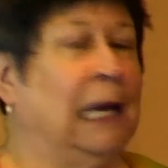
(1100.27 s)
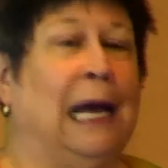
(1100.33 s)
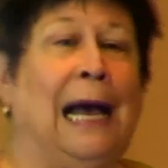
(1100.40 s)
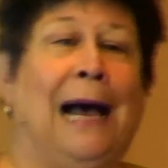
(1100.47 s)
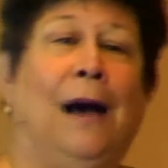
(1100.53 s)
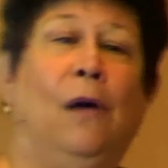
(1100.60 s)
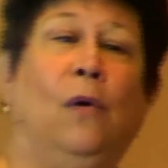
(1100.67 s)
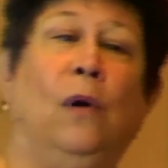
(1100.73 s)

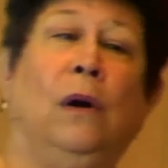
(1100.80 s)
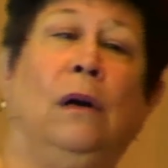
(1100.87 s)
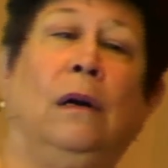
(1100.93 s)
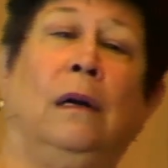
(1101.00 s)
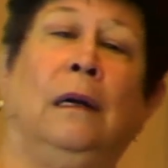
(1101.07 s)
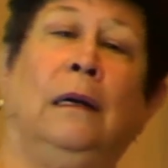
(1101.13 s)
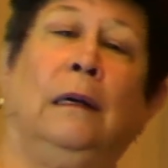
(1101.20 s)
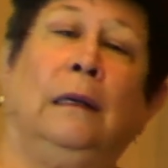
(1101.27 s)
our
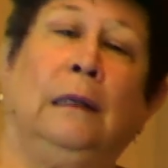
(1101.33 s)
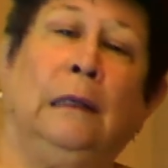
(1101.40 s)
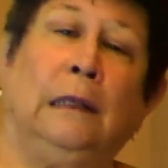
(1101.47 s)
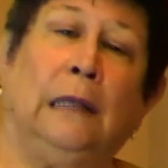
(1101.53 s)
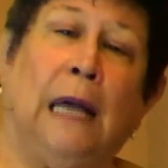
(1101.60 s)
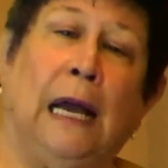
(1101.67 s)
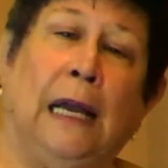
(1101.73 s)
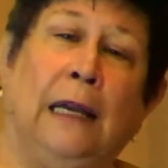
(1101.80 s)

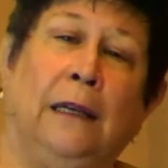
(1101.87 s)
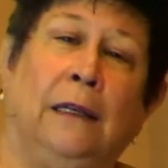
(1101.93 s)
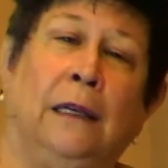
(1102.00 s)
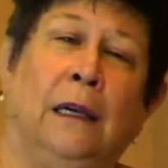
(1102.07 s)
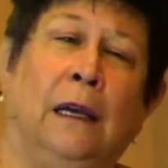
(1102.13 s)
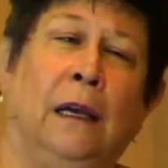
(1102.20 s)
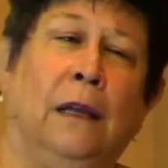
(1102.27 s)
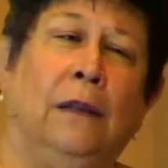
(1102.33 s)
light,
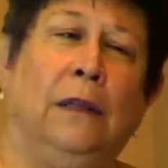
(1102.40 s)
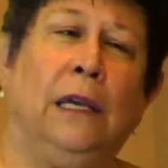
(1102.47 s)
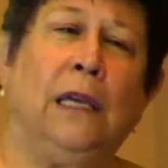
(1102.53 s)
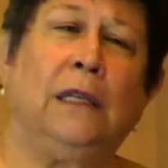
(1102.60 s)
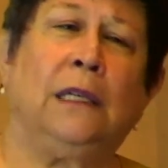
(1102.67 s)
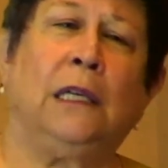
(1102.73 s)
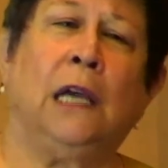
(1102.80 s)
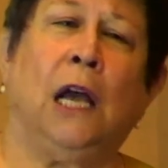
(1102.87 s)

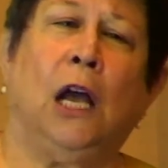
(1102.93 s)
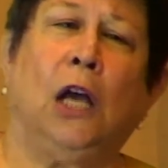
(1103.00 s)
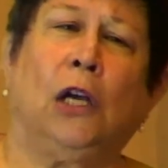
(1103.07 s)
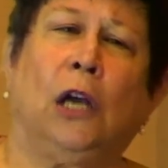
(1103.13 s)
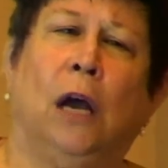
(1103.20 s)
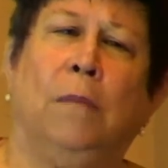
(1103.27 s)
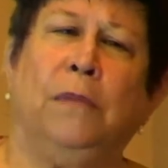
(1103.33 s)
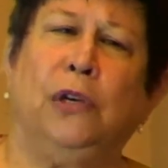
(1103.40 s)
this
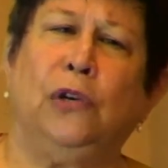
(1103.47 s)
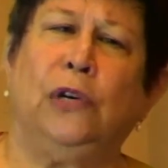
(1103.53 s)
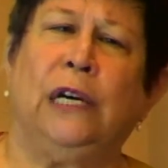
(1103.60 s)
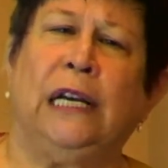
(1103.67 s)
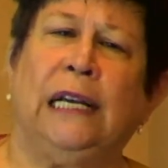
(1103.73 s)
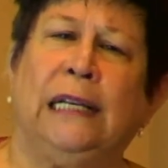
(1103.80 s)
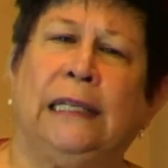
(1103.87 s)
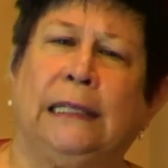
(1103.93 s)

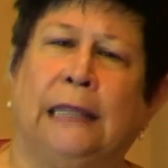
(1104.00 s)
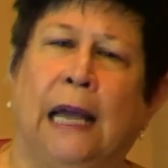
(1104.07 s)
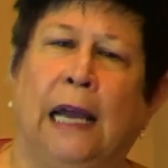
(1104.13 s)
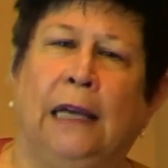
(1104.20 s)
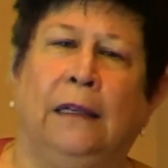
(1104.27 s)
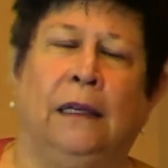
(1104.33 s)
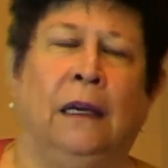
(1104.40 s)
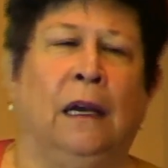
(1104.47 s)
community's
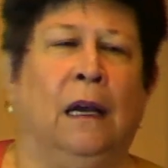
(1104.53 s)
light,